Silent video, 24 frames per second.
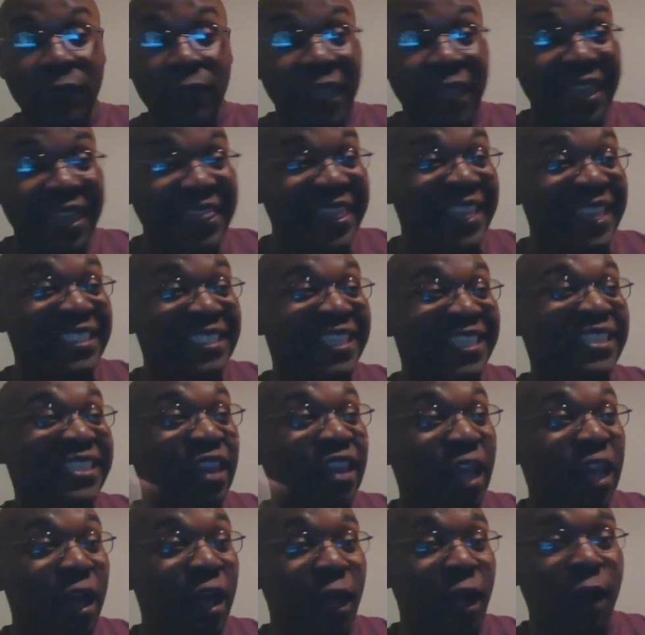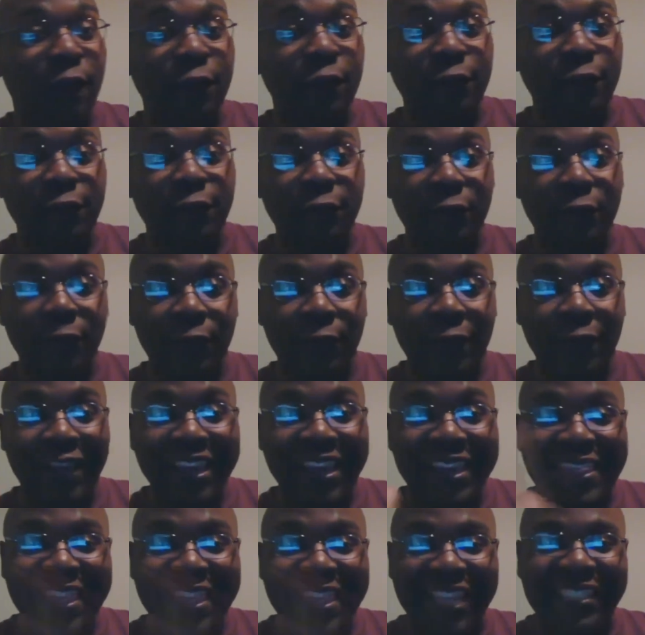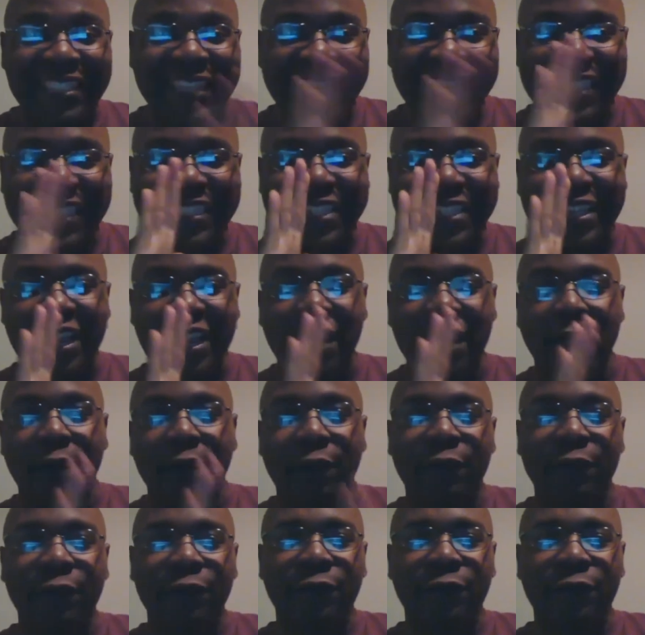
This is love. This is love.